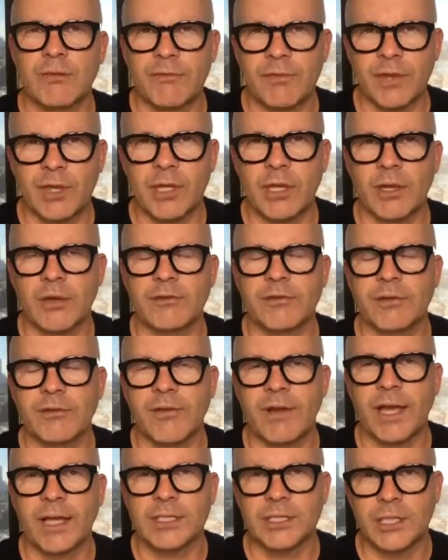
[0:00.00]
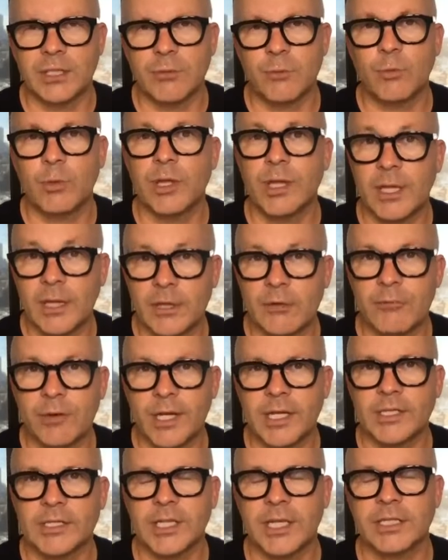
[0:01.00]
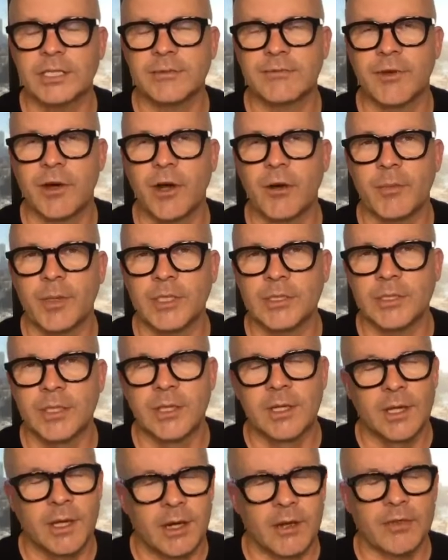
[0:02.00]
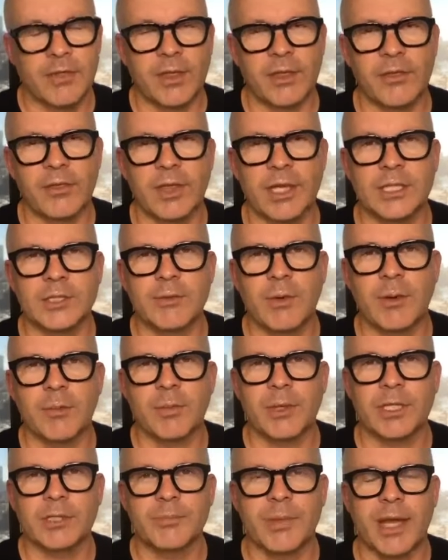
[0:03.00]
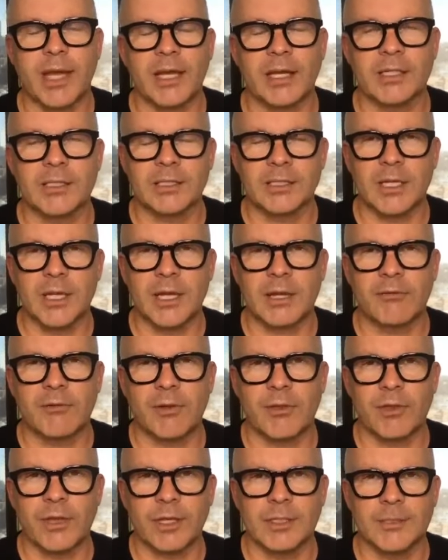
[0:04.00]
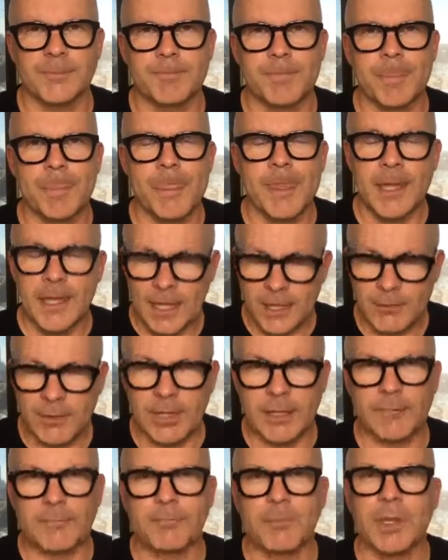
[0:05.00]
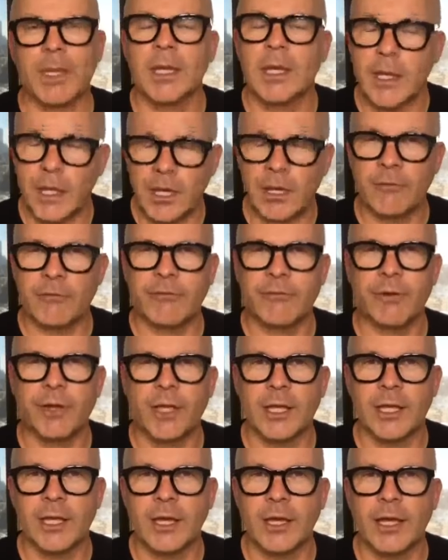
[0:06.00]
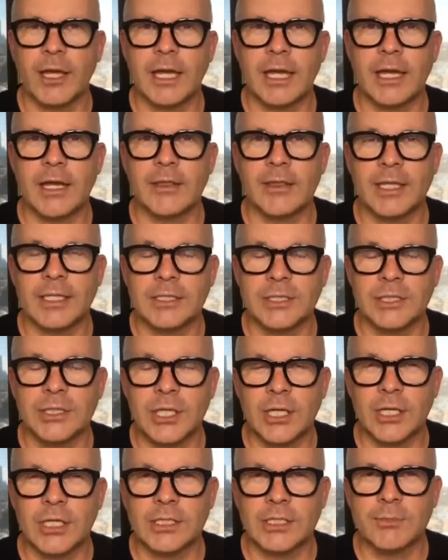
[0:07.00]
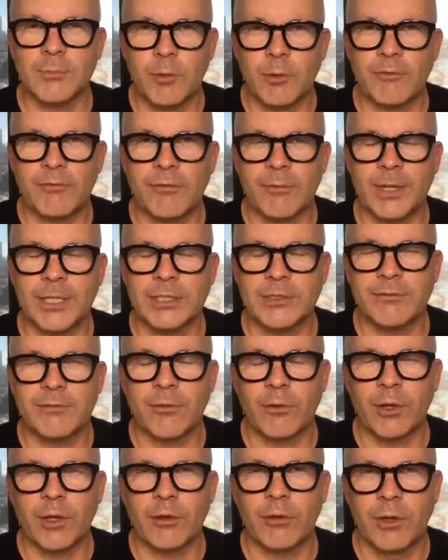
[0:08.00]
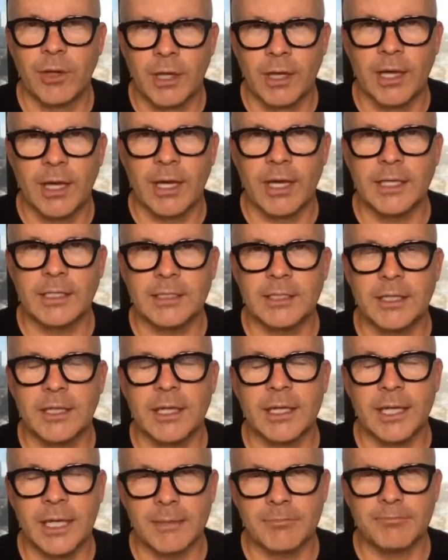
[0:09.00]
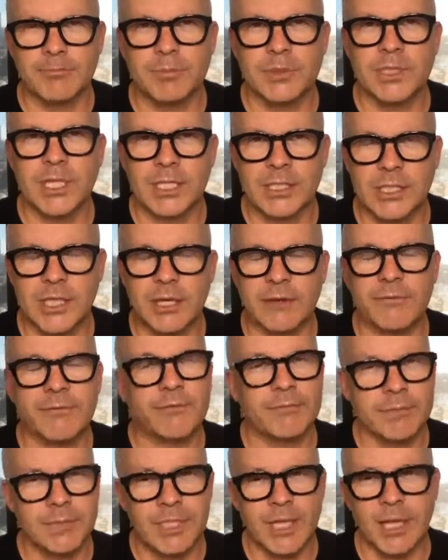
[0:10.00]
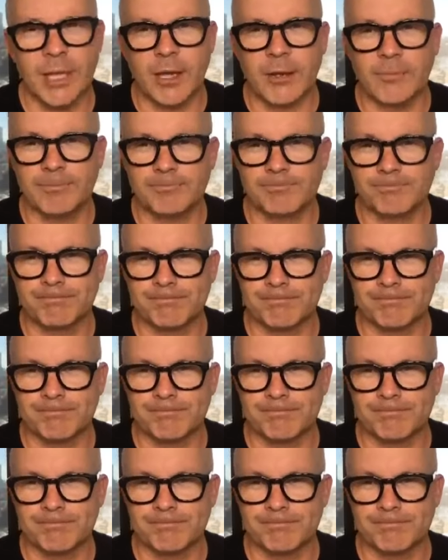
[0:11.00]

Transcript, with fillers: for the curve to flatten within the real estate environment, I think things won't be as bad as uh, everyone thinks. Anyway, hopefully uh, that's uh, some more information for you. And uh, again, stay safe, stay home.